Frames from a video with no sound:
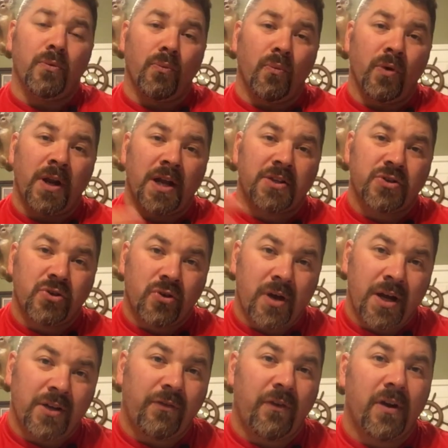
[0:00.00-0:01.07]
when I
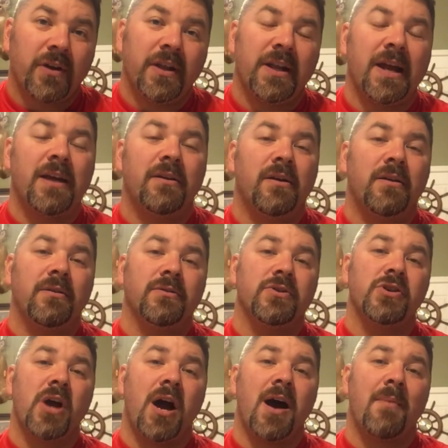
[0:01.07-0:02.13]
transferred to that other
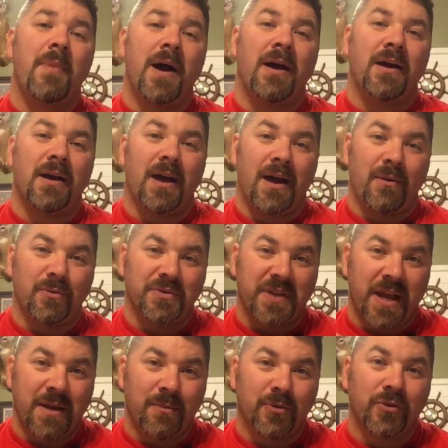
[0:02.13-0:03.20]
shop, I was
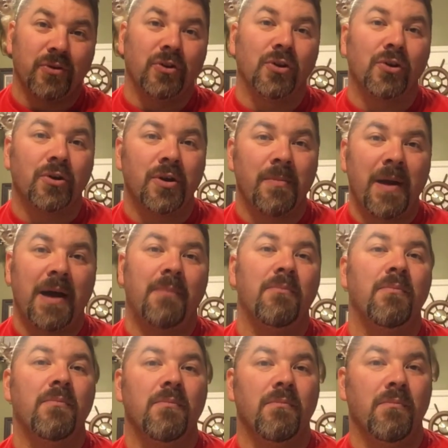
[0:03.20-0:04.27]
able to learn
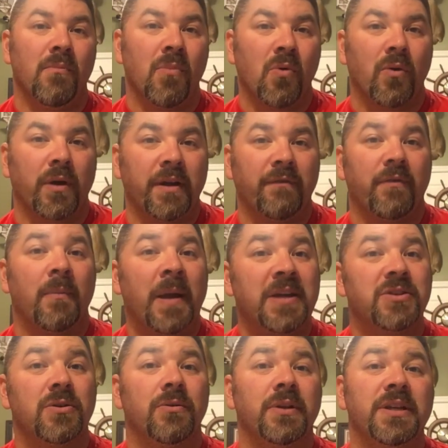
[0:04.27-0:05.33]
about more
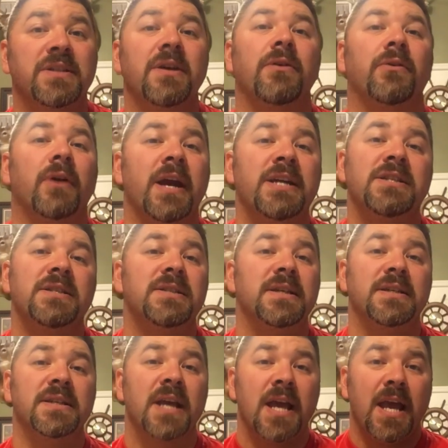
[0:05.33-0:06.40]
information on these other
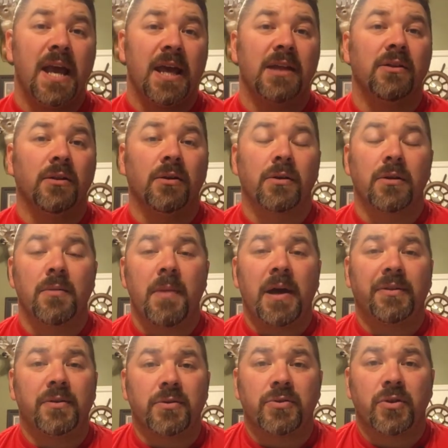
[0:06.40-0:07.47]
agencies and learn
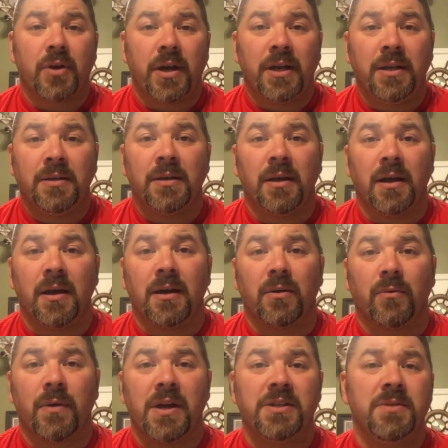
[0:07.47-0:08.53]
about their training
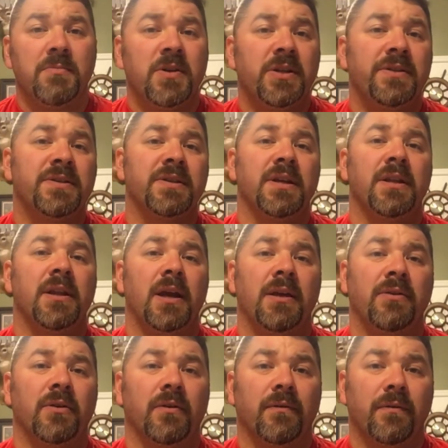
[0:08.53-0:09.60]
regimens
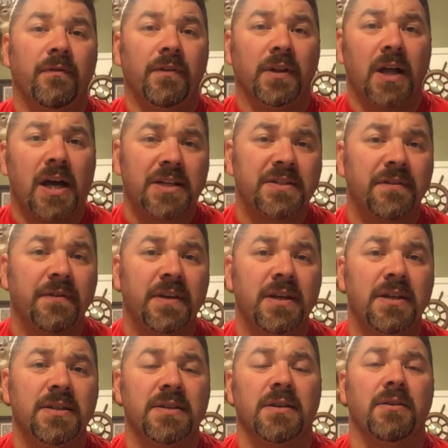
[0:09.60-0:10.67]
and their
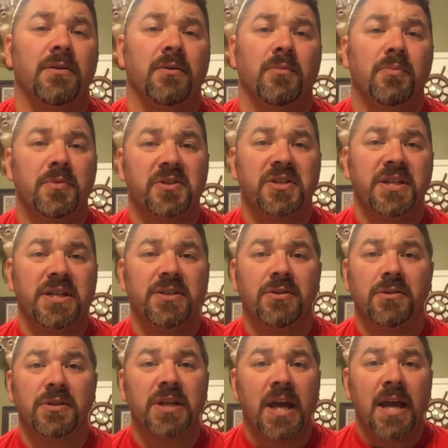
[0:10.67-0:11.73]
philosophies and their
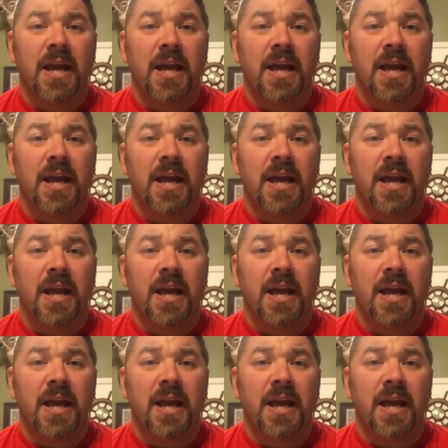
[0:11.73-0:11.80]
procedures.